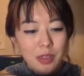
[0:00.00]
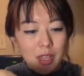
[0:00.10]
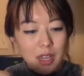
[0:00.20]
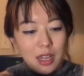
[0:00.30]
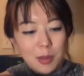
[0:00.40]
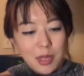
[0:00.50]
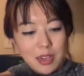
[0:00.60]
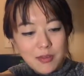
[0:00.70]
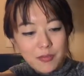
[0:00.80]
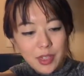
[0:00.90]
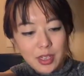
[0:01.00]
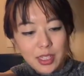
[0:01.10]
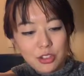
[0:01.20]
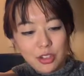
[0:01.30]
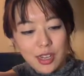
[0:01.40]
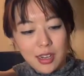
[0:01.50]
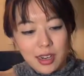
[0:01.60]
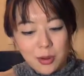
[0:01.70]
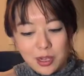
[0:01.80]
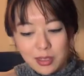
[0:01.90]
but let's try it
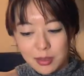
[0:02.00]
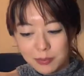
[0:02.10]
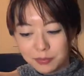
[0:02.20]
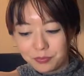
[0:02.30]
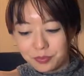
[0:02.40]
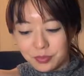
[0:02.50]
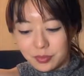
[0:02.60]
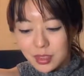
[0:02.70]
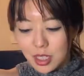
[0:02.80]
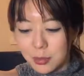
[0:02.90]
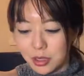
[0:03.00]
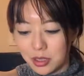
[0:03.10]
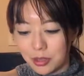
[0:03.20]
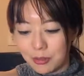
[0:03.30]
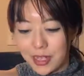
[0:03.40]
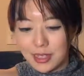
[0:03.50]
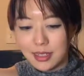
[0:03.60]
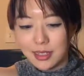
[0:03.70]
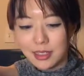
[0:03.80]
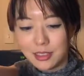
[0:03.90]
anyways. Put a little rice in
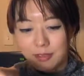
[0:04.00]
here.